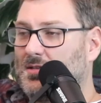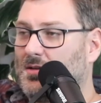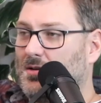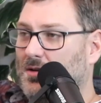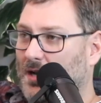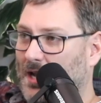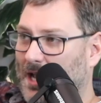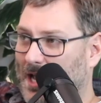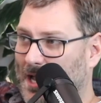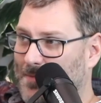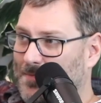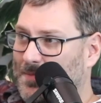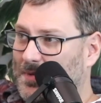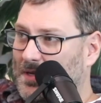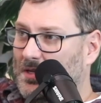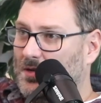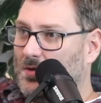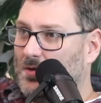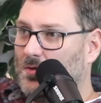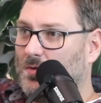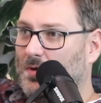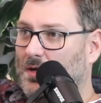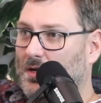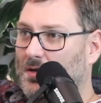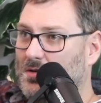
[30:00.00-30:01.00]
that are happening
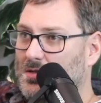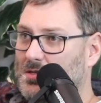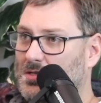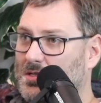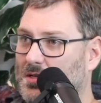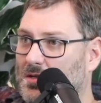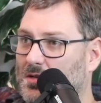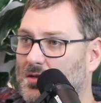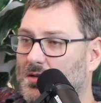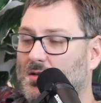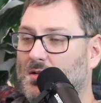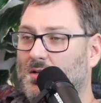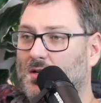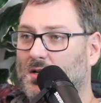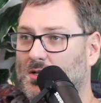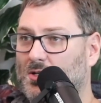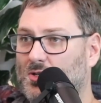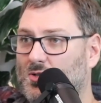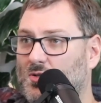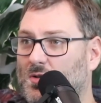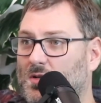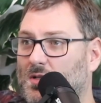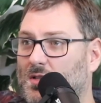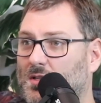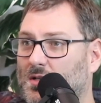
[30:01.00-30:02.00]
around us in our
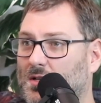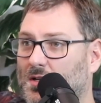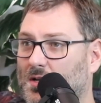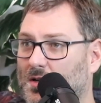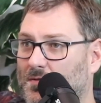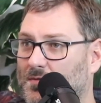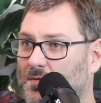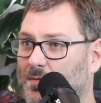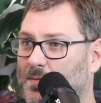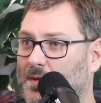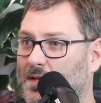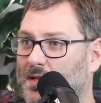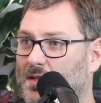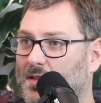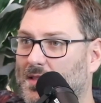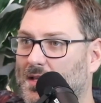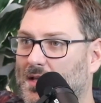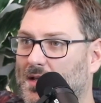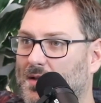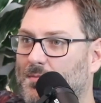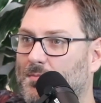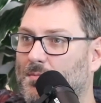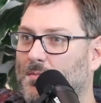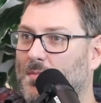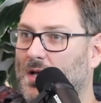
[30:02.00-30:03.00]
country and the government
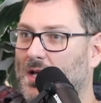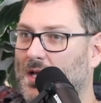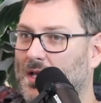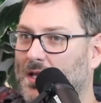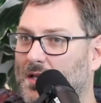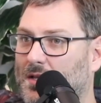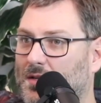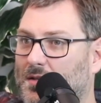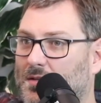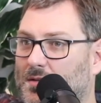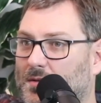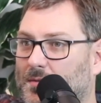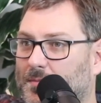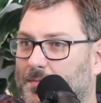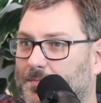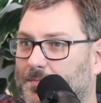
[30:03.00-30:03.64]
that might